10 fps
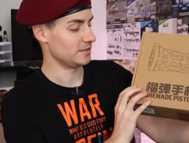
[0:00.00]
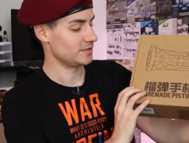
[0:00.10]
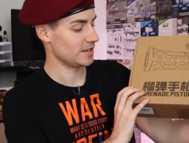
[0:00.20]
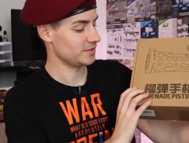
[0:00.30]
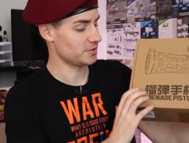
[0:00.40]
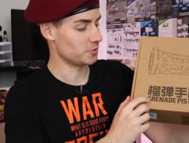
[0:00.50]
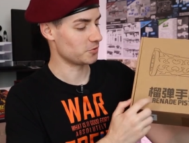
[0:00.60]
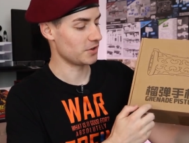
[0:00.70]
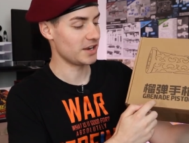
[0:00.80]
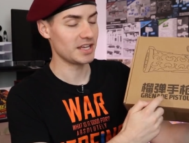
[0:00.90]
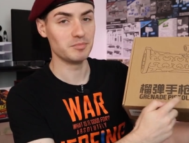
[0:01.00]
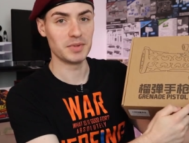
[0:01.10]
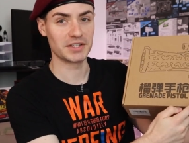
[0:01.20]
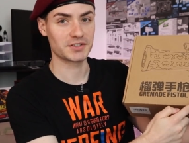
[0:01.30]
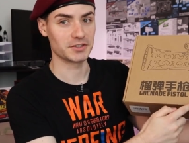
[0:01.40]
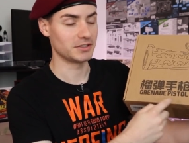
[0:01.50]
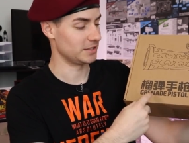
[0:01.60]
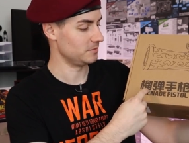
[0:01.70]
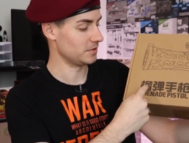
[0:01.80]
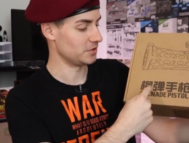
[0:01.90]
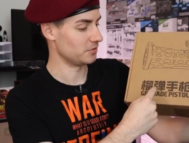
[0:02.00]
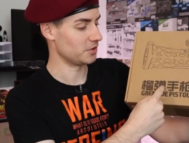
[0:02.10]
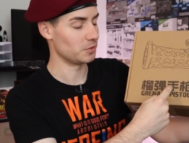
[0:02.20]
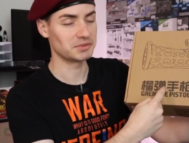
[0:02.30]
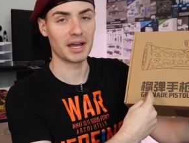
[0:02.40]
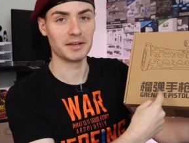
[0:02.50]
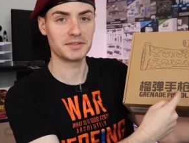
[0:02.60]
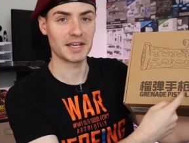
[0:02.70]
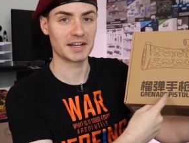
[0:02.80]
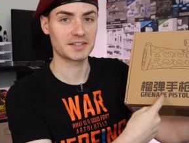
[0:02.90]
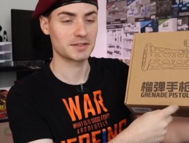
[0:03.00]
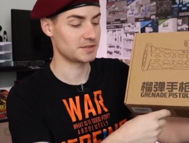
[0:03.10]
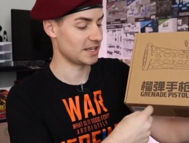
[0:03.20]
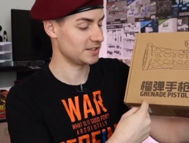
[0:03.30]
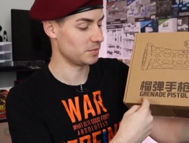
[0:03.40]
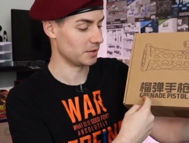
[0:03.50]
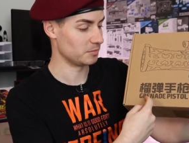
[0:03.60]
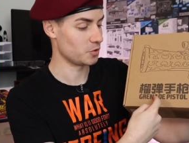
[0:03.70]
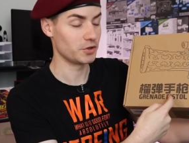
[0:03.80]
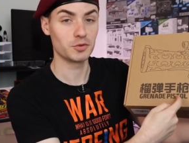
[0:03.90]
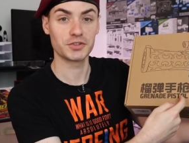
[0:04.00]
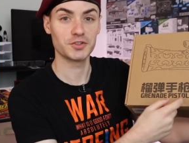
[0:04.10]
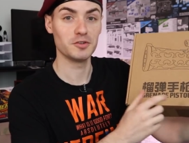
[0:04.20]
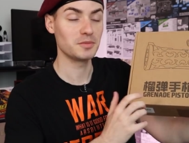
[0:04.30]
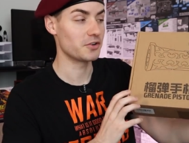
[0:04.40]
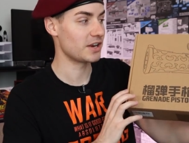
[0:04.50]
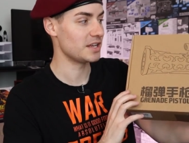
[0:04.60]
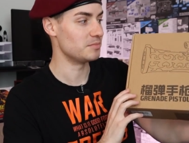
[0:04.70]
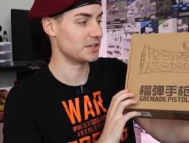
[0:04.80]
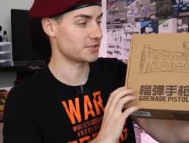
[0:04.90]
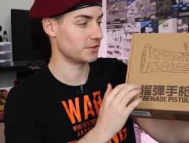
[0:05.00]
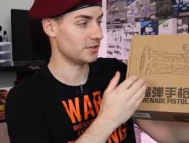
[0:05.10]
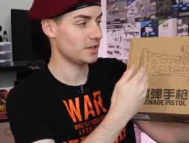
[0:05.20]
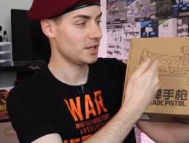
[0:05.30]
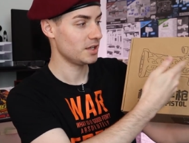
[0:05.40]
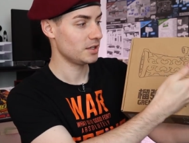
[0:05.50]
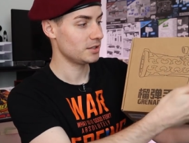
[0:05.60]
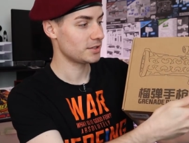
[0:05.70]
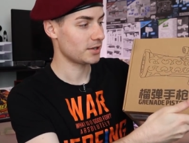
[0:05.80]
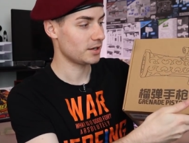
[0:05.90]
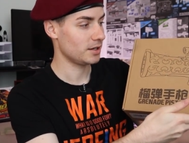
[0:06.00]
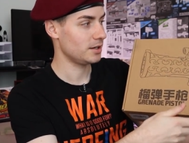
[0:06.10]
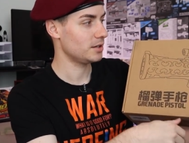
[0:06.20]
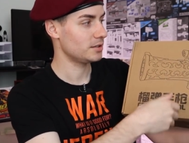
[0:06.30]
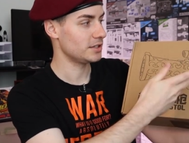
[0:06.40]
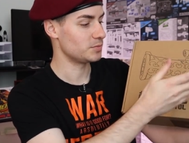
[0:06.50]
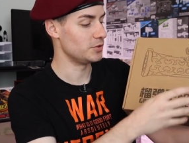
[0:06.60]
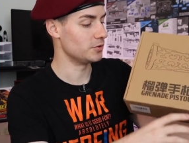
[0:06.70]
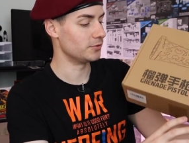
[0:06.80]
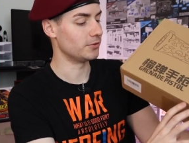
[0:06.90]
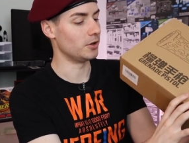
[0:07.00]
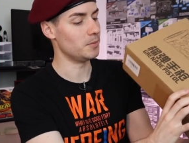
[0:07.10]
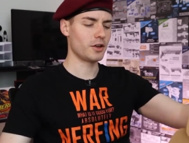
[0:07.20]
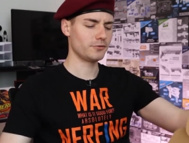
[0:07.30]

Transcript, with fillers: It says grenade pistol, I don't know what that text says, but I'm going to assume grenade pistol. Ta-da, it's beautiful.